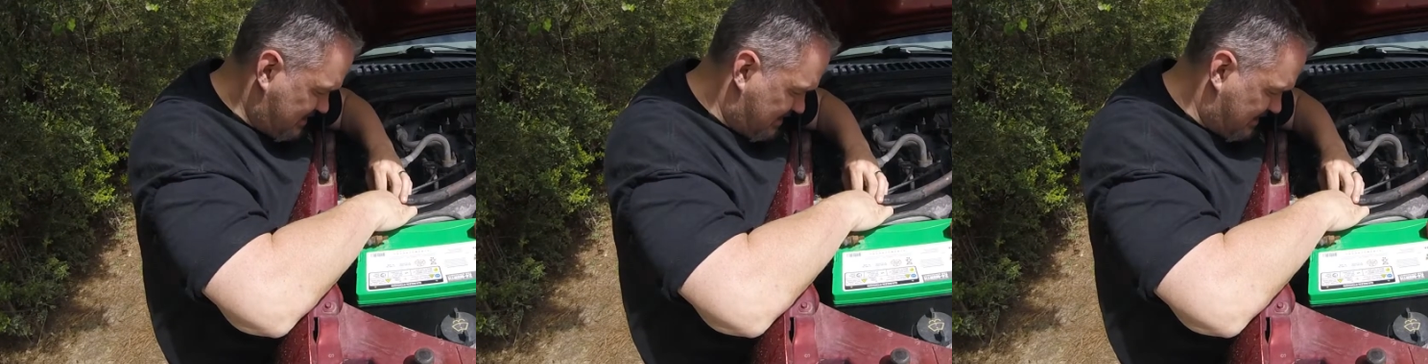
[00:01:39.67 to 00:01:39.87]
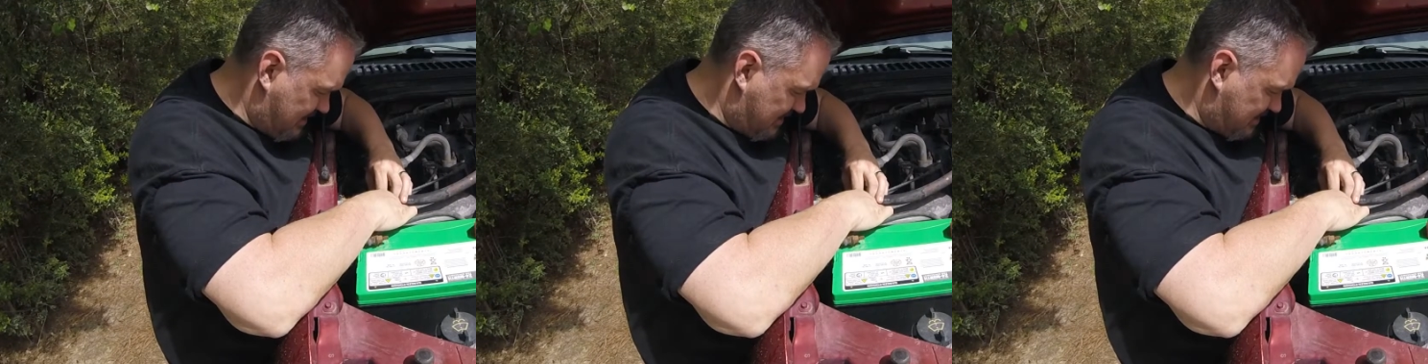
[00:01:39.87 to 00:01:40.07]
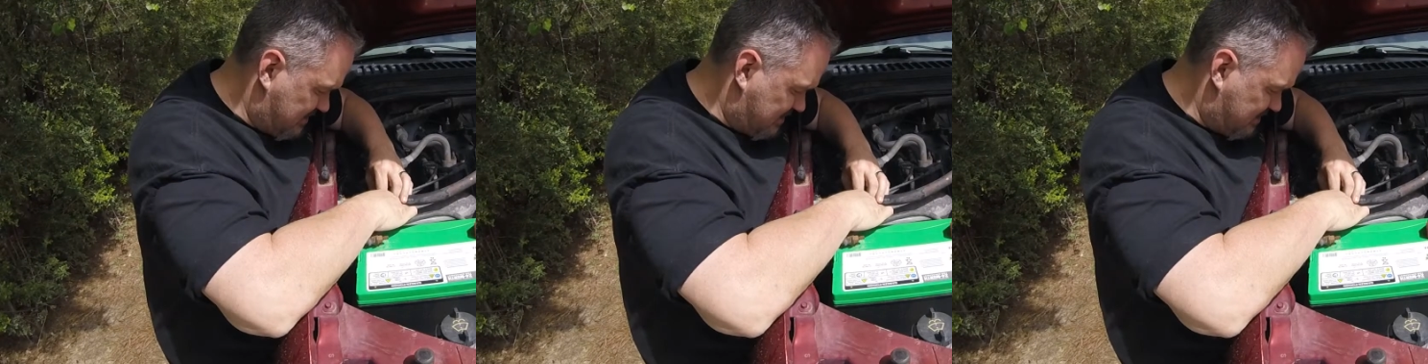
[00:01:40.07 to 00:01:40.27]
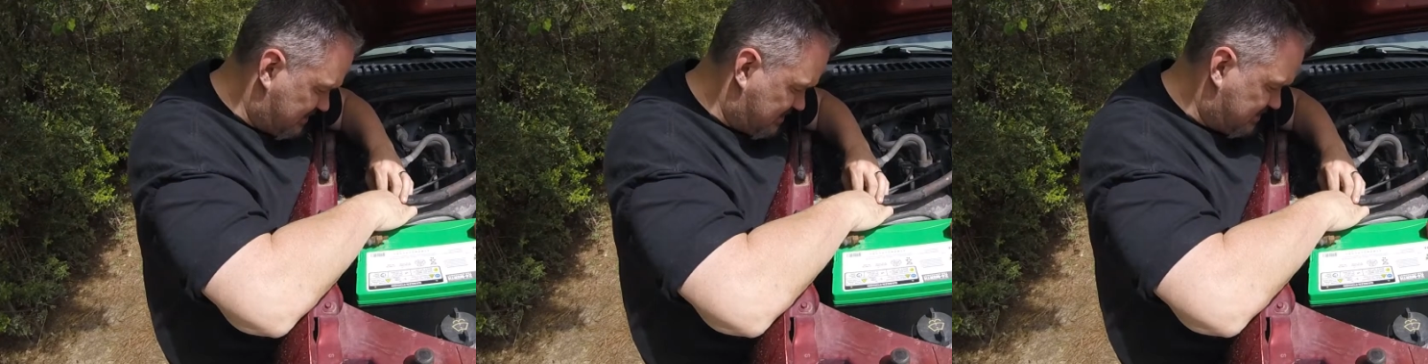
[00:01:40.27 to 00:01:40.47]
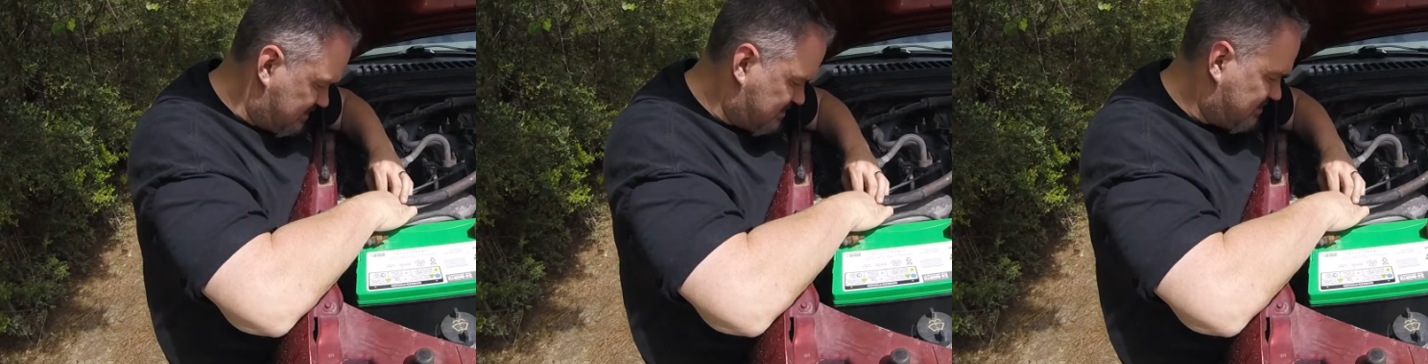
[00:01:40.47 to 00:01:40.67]
and
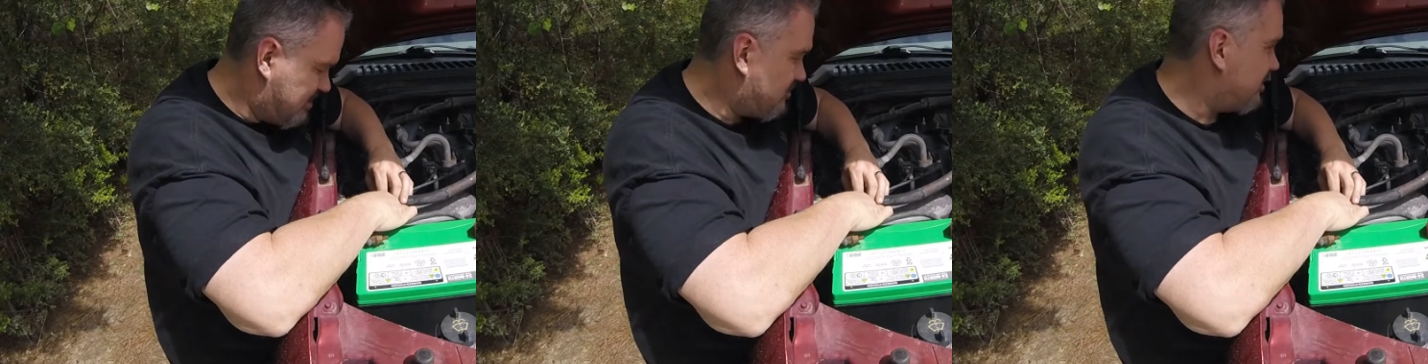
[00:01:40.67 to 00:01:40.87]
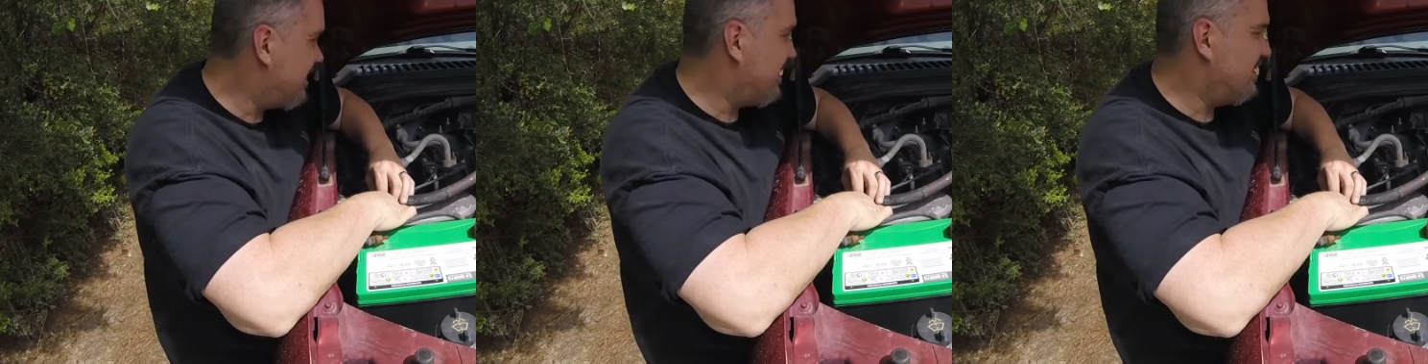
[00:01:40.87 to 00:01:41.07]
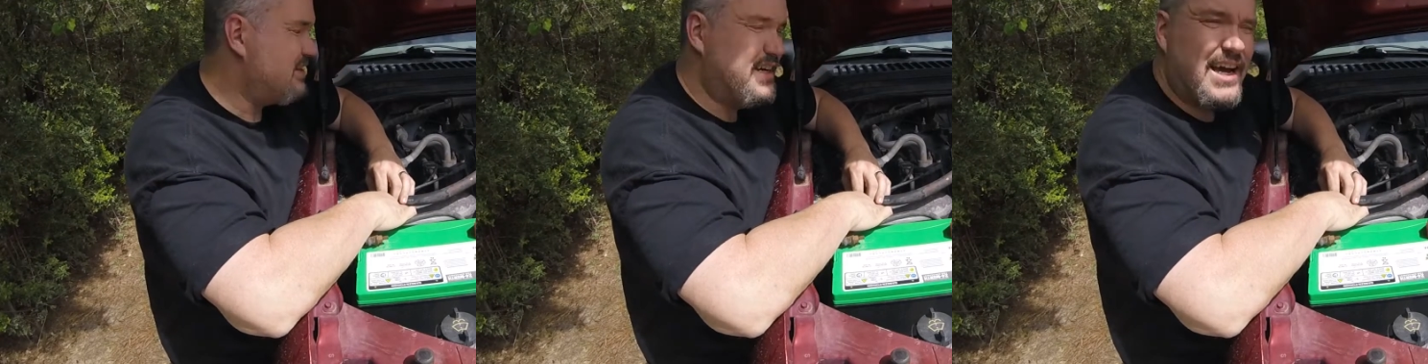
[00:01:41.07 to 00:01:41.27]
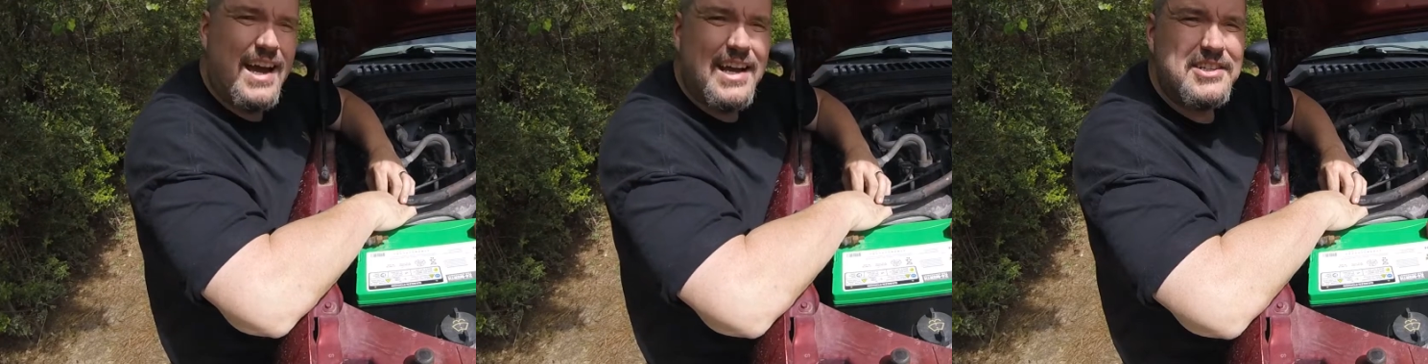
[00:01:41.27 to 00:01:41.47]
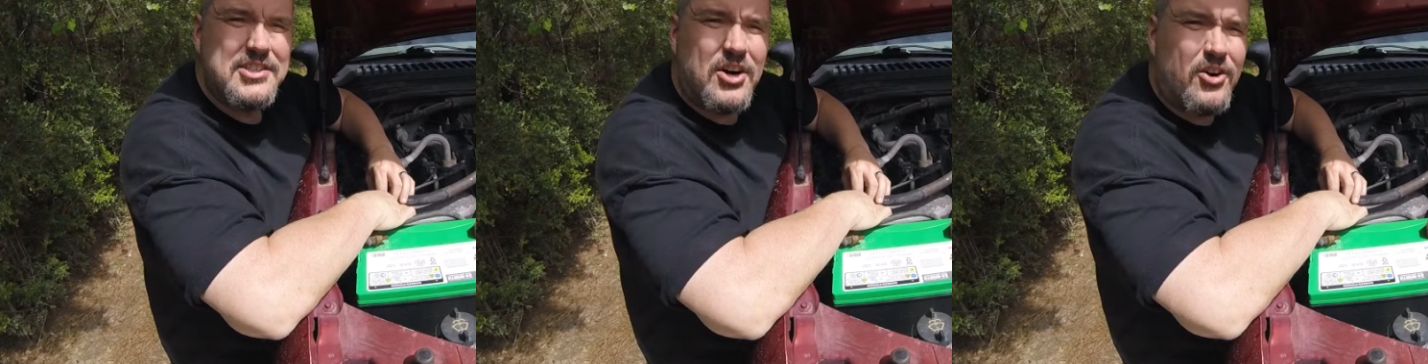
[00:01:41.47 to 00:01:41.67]
oh, the
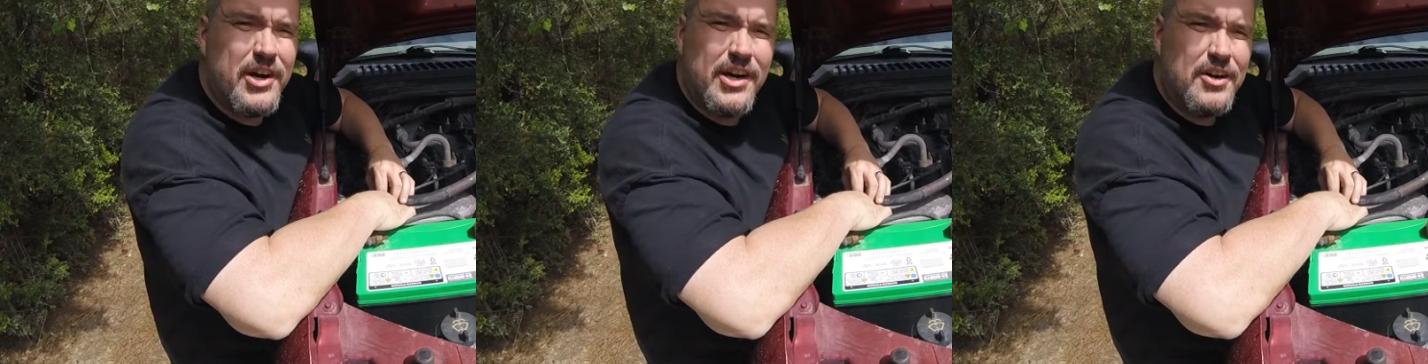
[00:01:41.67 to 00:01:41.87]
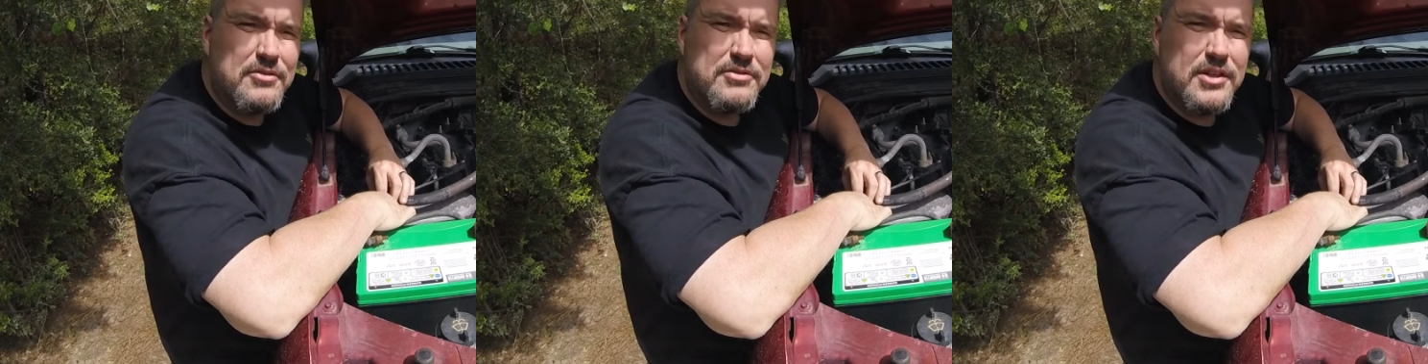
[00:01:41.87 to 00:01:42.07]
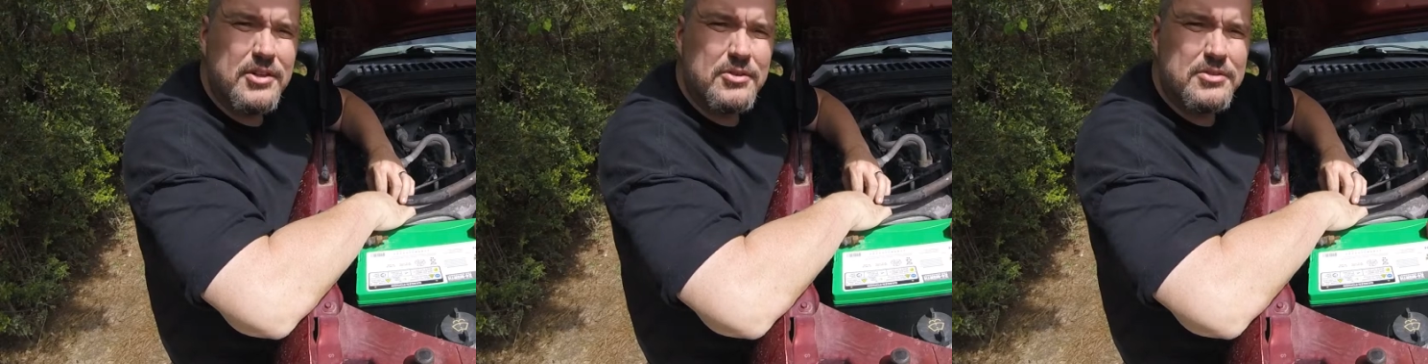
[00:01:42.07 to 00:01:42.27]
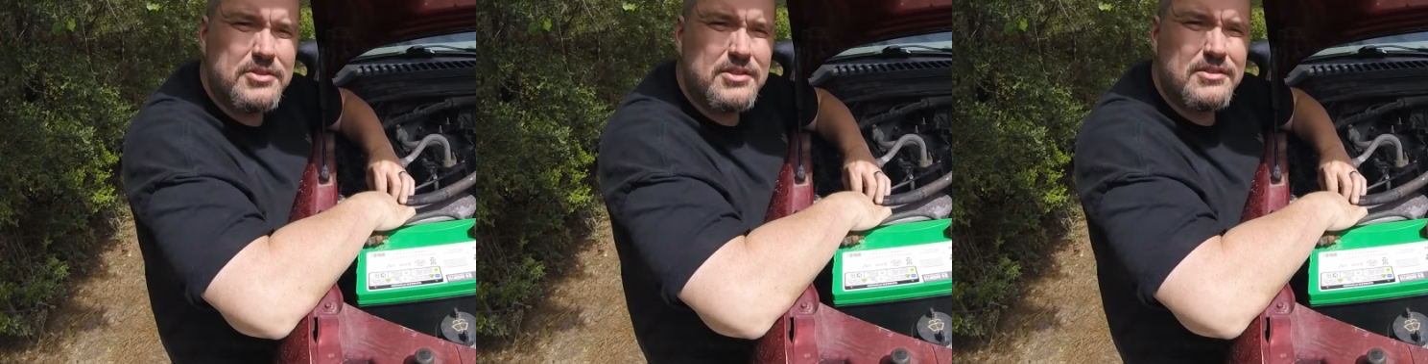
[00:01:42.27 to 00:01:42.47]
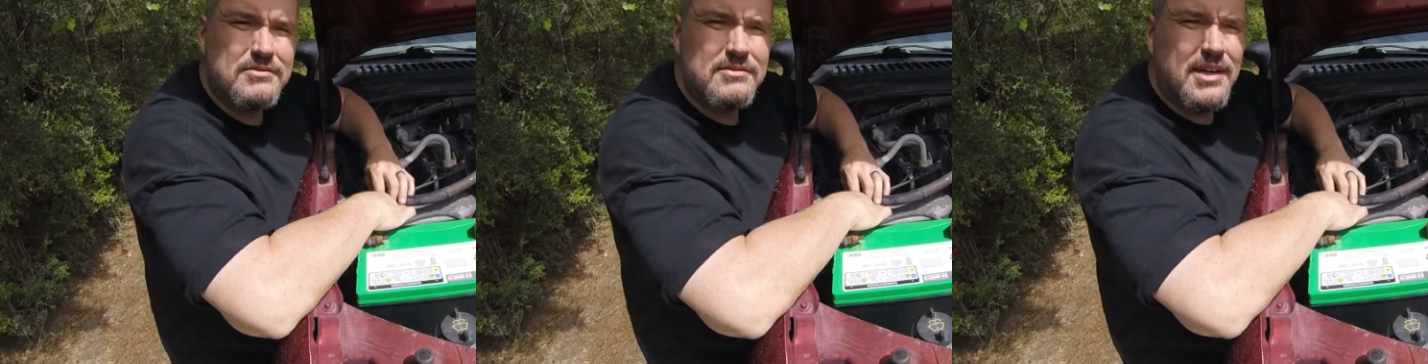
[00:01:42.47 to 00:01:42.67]
gang's all here, folks.
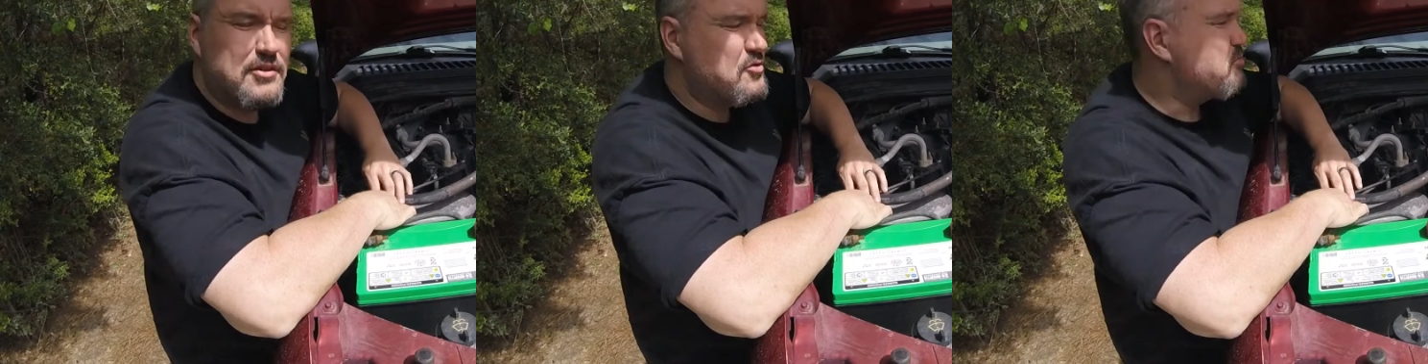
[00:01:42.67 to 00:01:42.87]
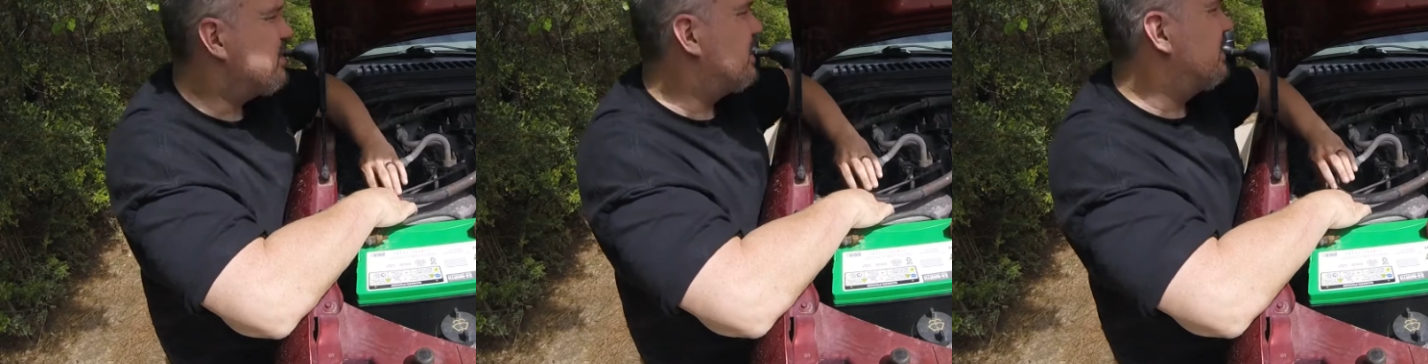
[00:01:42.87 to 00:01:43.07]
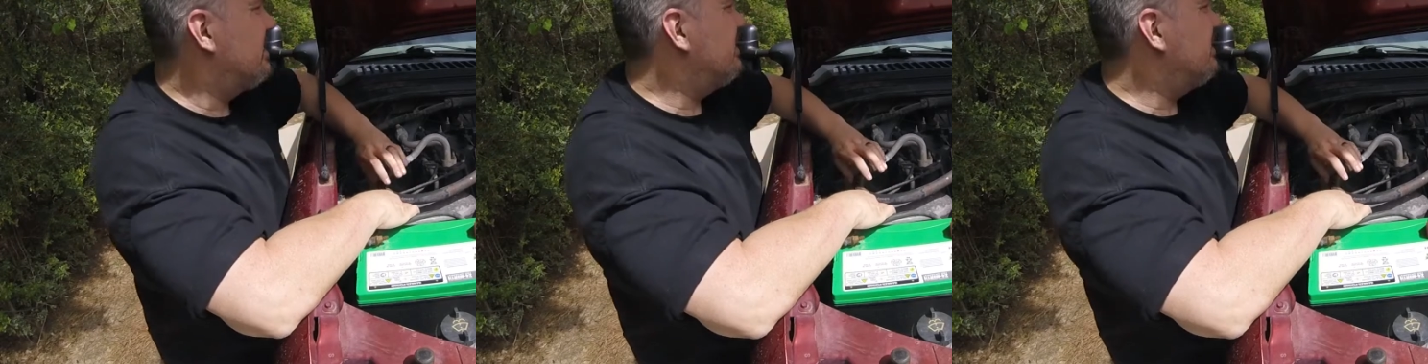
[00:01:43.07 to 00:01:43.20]
Everybody.